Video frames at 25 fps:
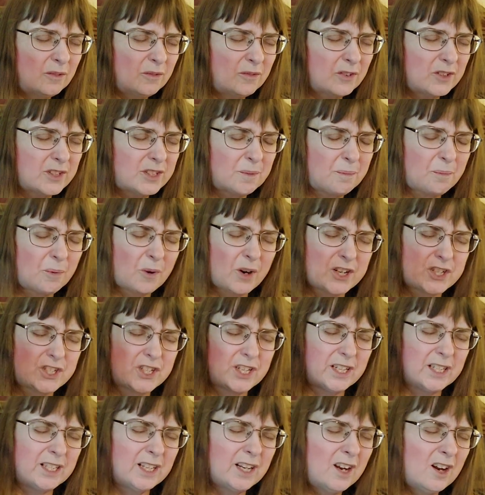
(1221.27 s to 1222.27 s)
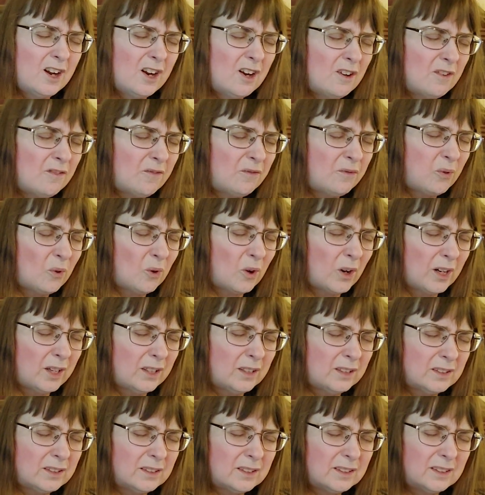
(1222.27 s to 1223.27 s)
for depression,
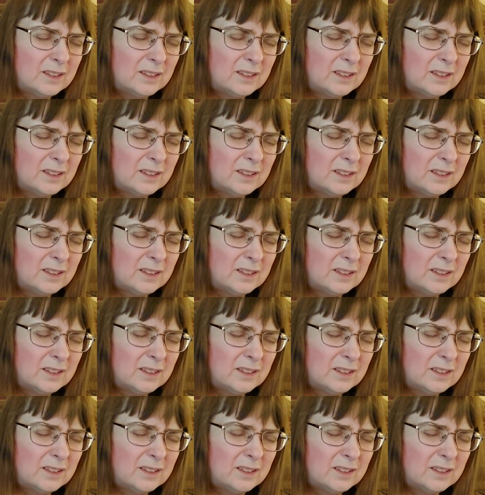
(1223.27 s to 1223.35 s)
for